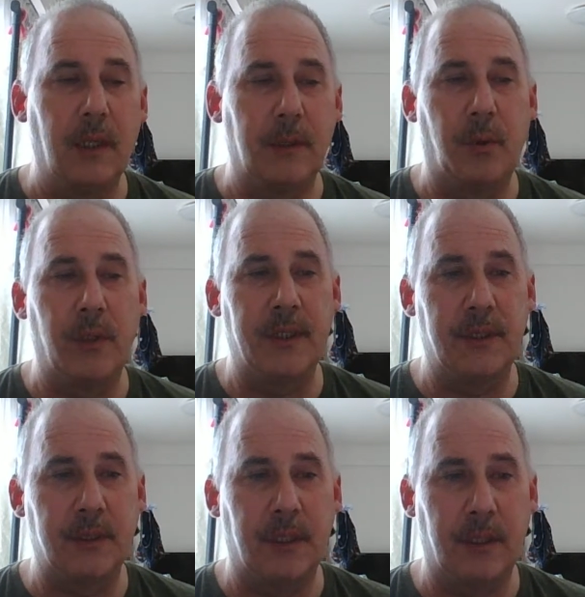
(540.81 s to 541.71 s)
The point
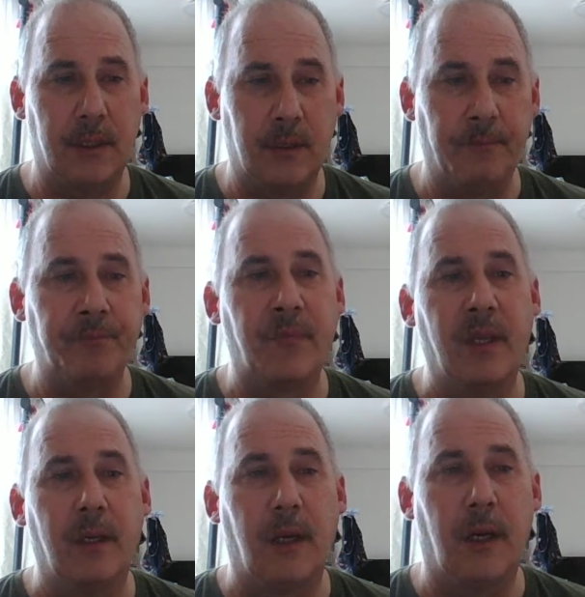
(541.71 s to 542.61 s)
is here,
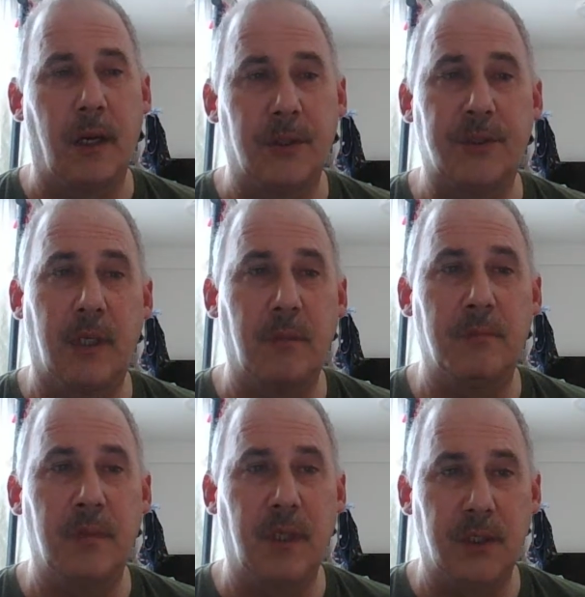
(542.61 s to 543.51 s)

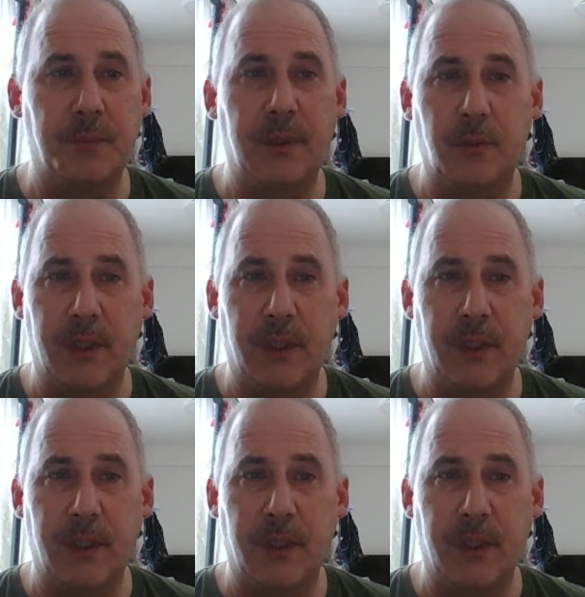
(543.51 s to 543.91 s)
some lesbian